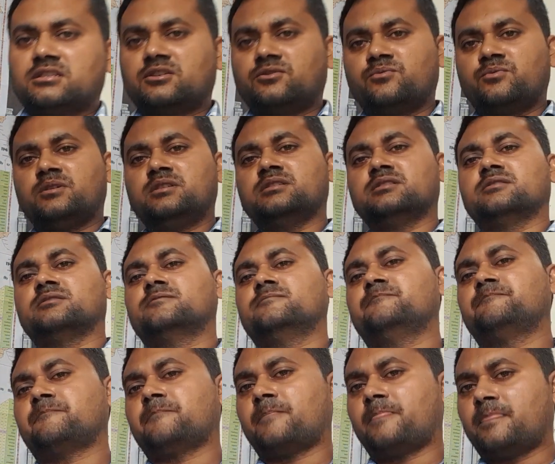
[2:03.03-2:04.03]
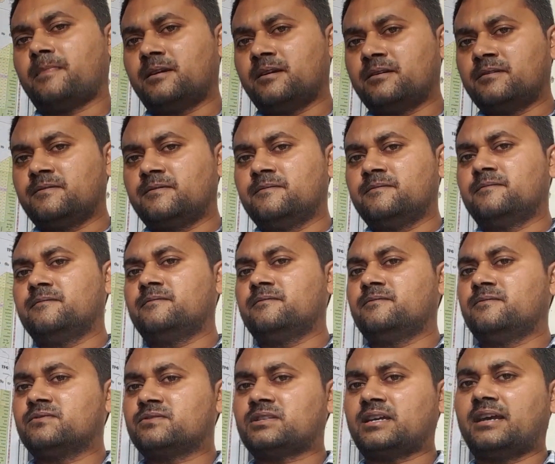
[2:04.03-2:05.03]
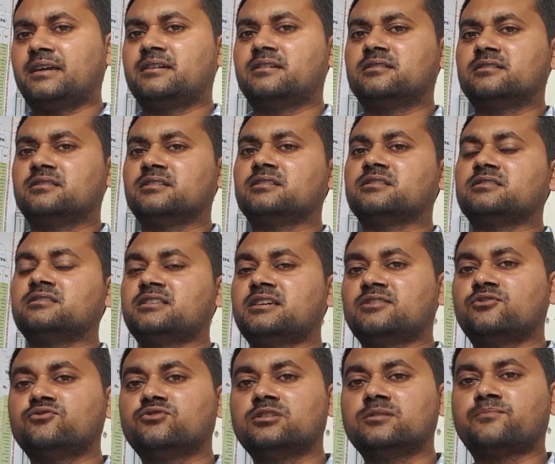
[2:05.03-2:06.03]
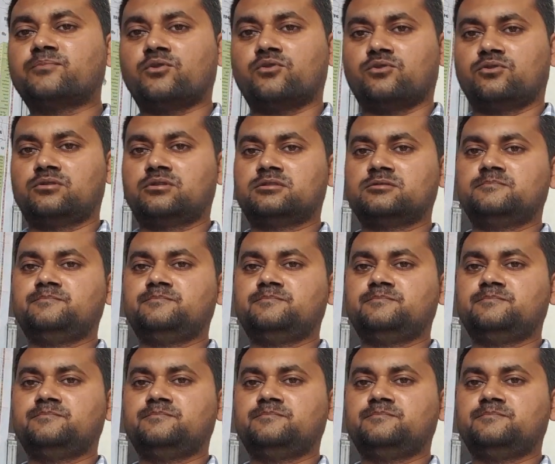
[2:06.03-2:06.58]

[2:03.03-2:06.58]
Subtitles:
given inside this Nehru report,